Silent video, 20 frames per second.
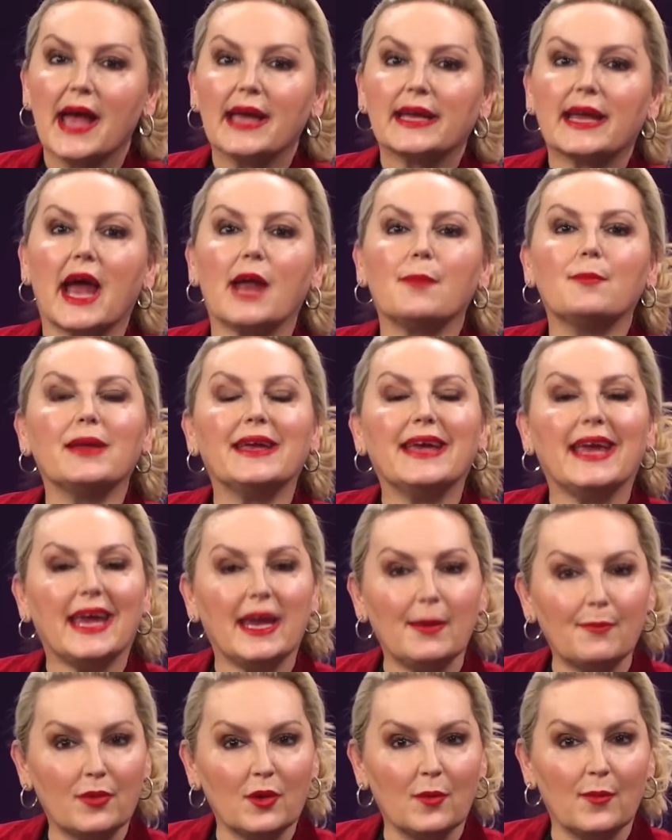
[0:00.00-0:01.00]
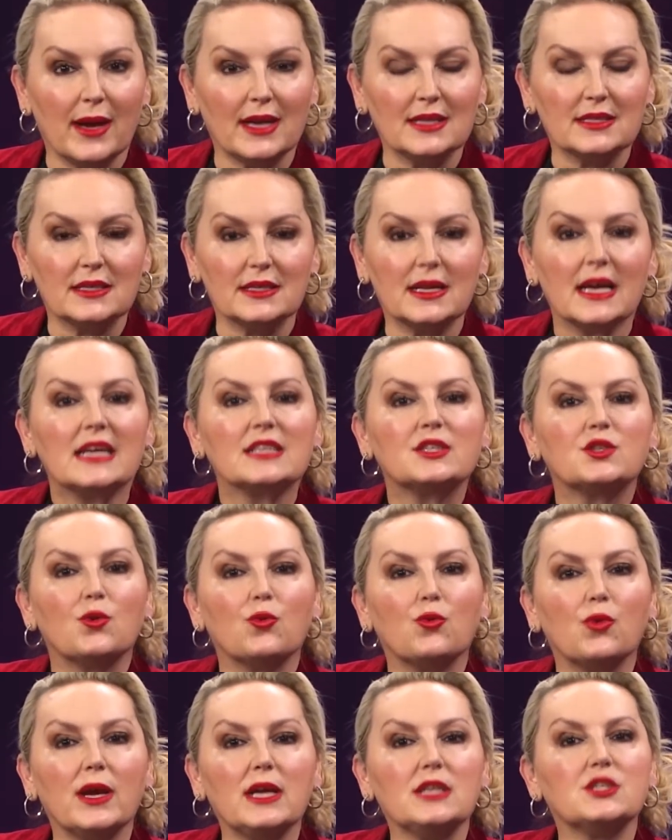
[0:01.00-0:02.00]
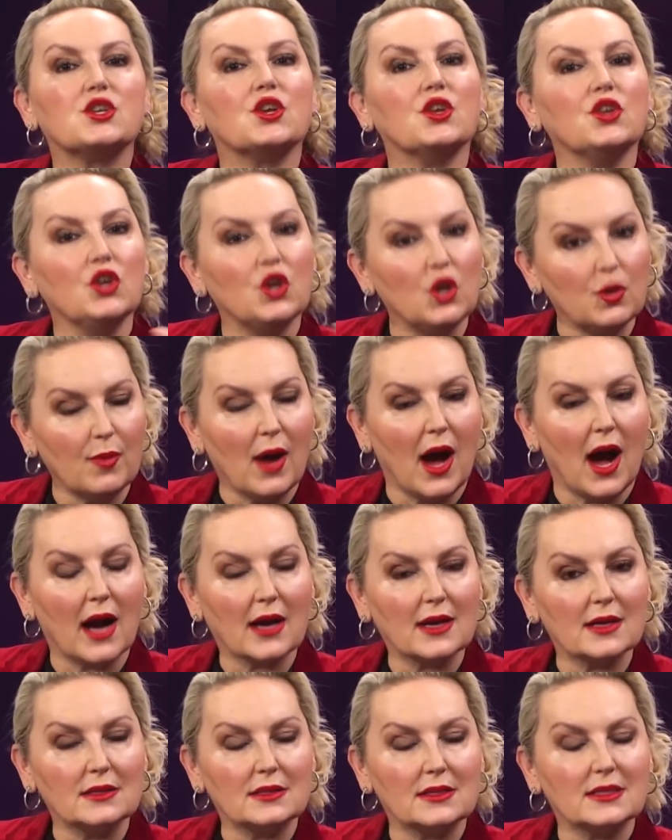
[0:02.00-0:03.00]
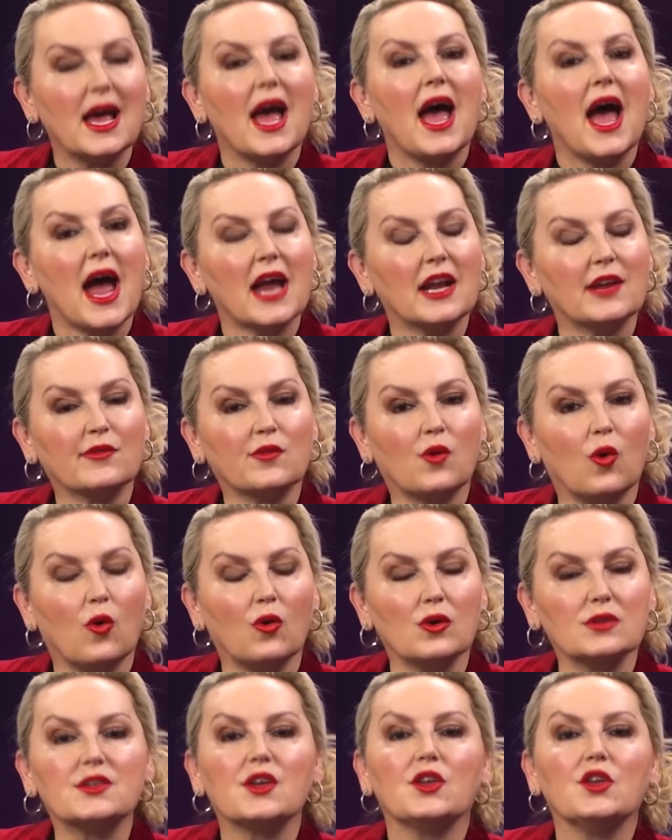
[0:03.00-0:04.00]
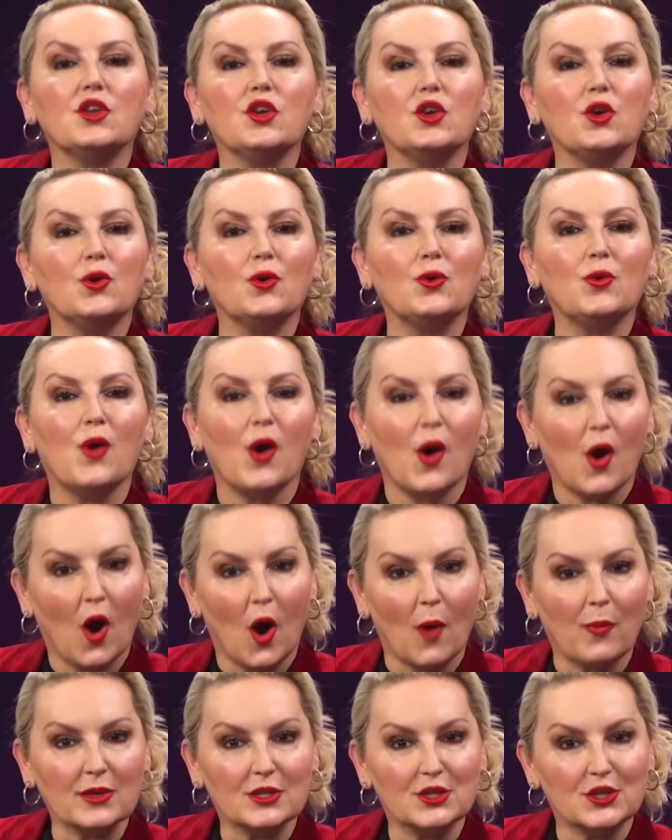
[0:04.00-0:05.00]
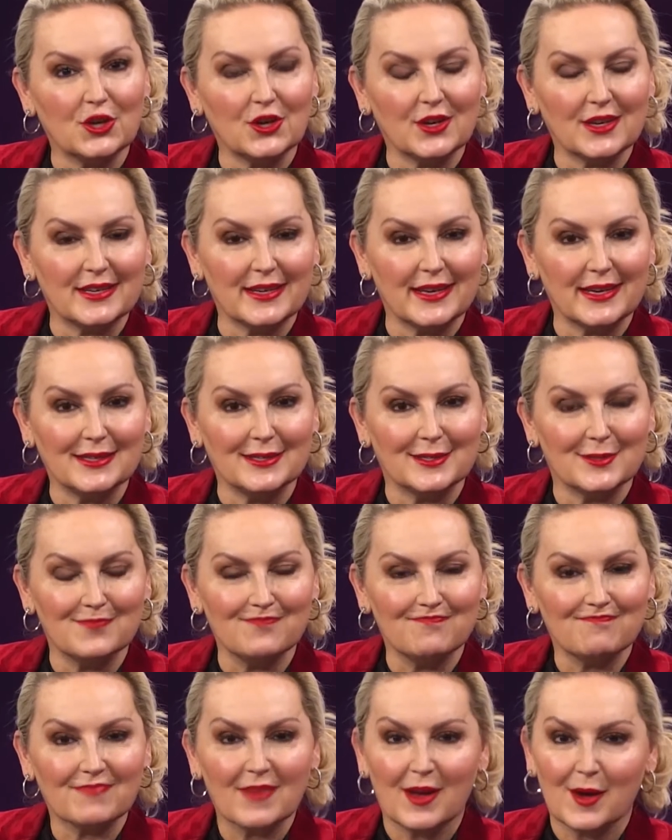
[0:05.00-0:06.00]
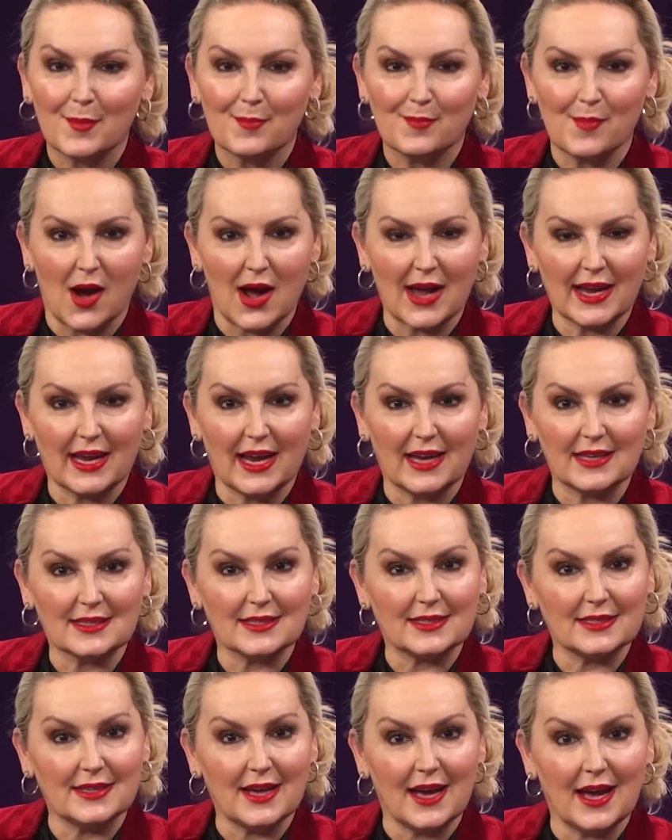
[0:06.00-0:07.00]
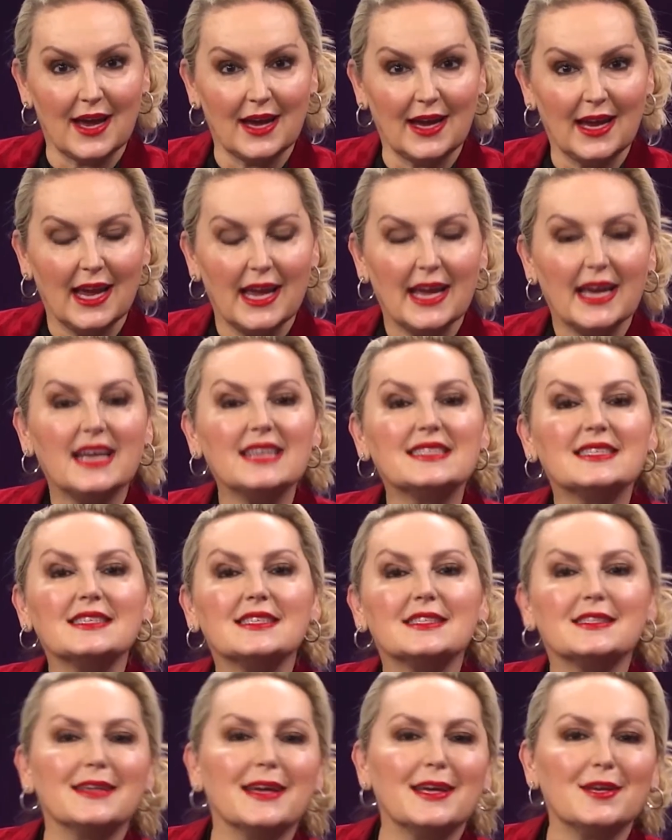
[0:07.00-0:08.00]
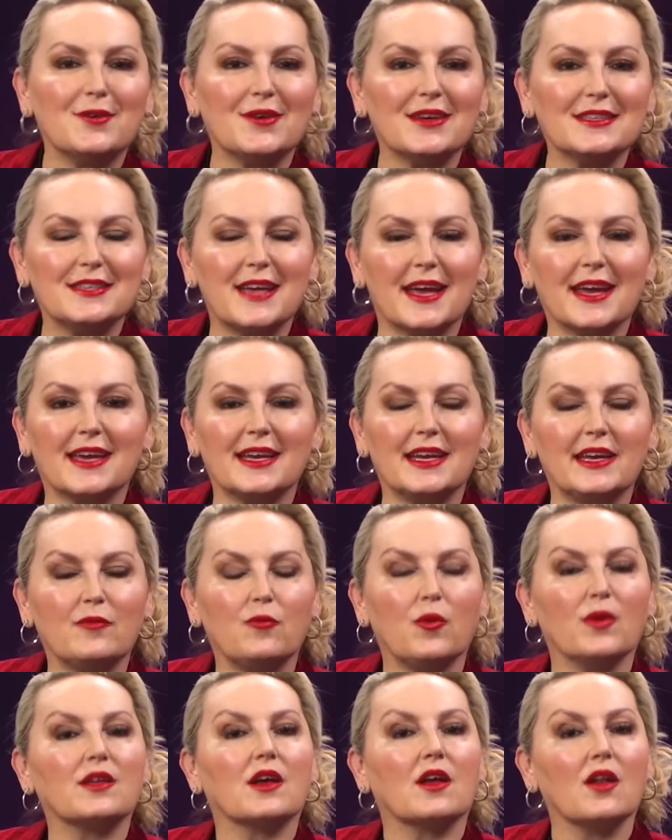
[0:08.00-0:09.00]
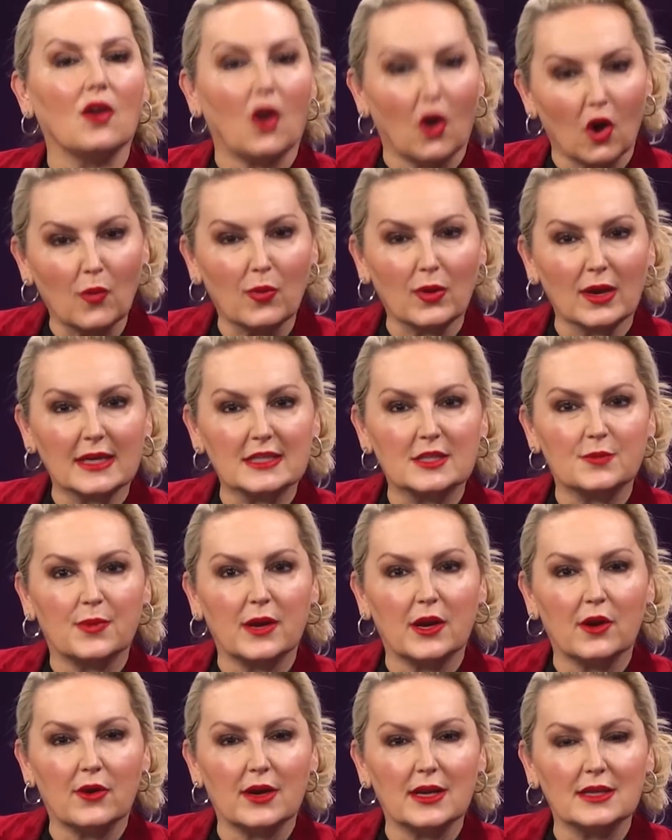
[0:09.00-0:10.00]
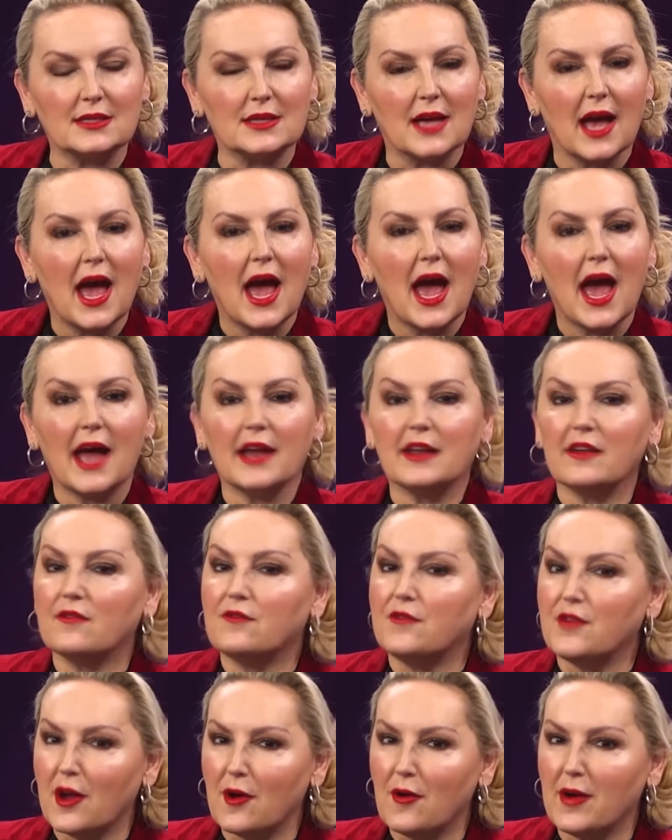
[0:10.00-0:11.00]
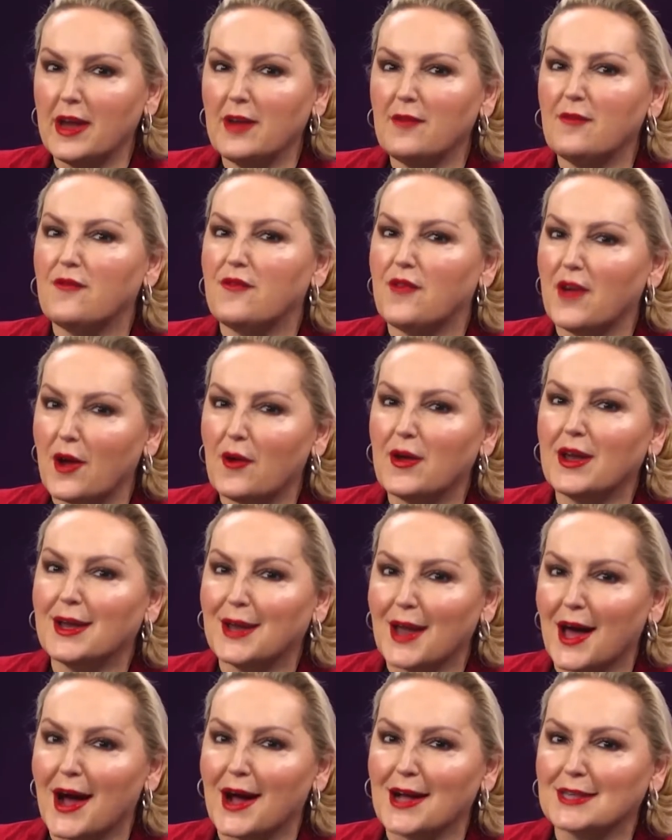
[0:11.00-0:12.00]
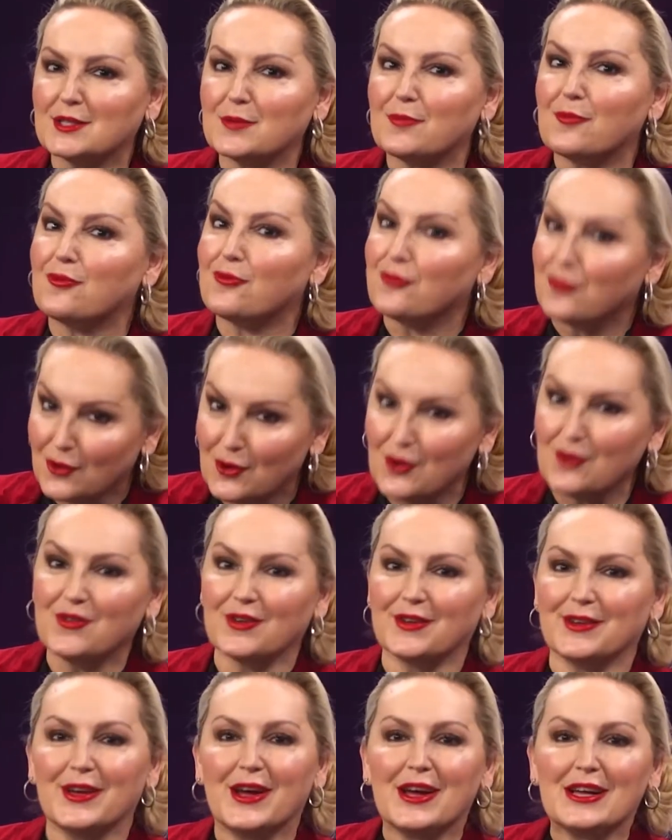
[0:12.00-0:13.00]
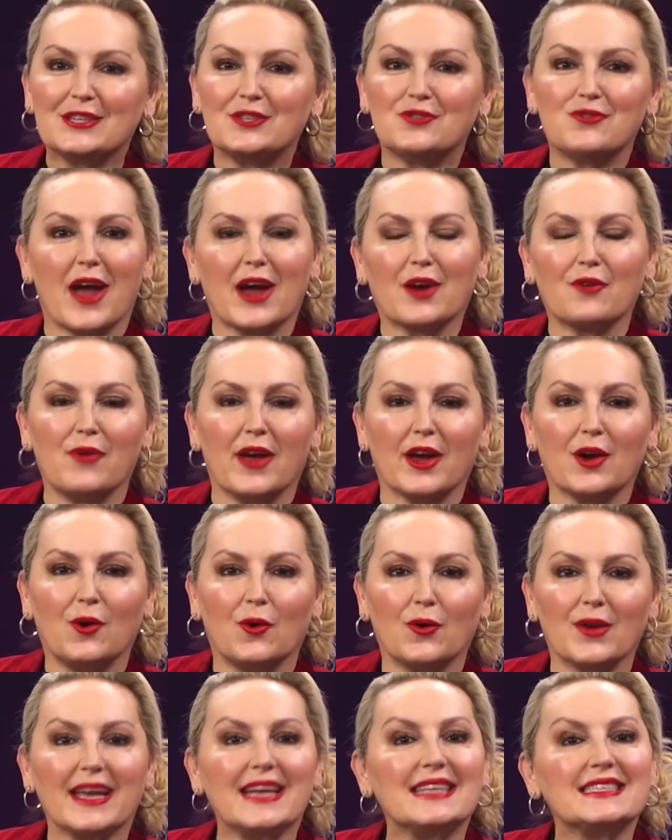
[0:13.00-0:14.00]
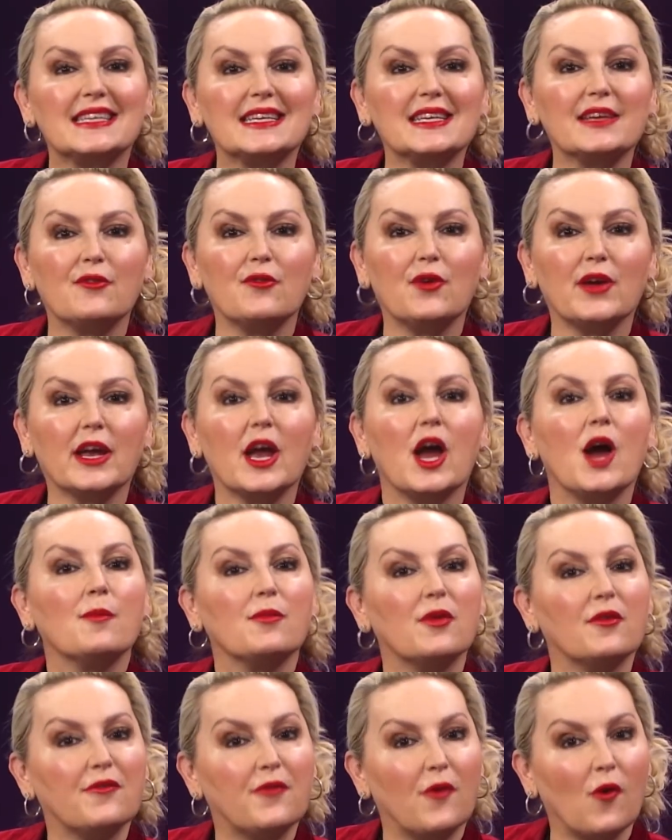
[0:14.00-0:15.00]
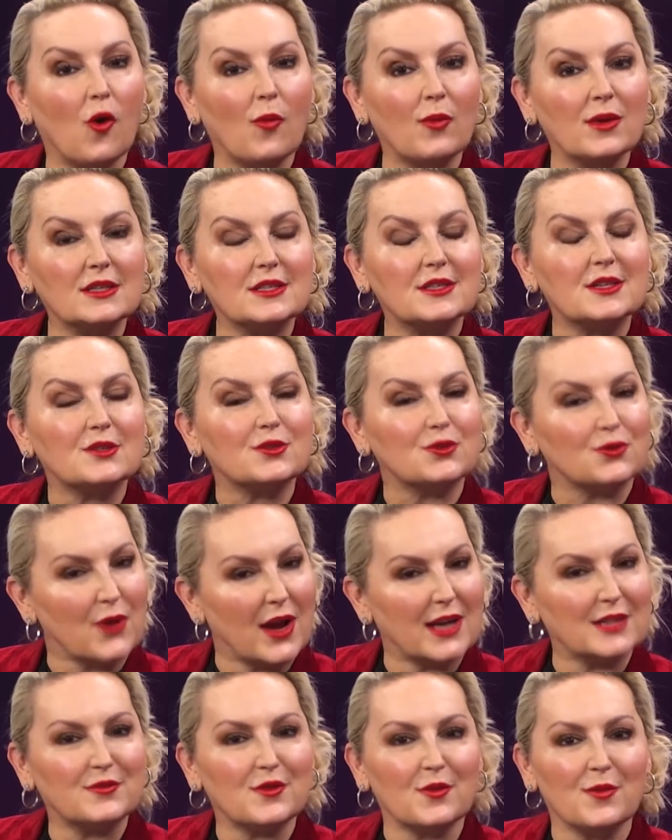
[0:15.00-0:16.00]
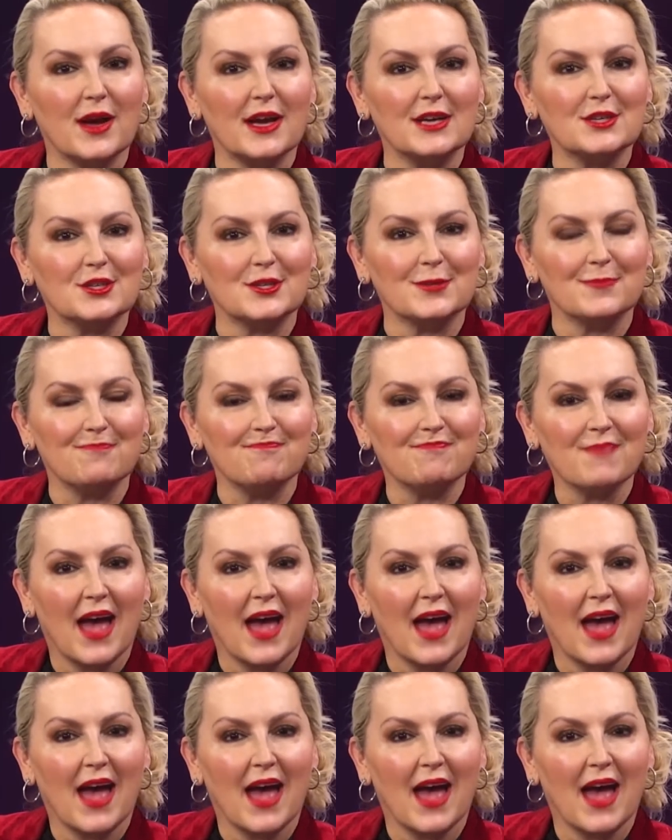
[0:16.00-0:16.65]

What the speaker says: can be implemented to reach new markets and, of course, new opportunities. My guest today is a senior executive with global experience and a very, very large proven track record in delivering performance transformation.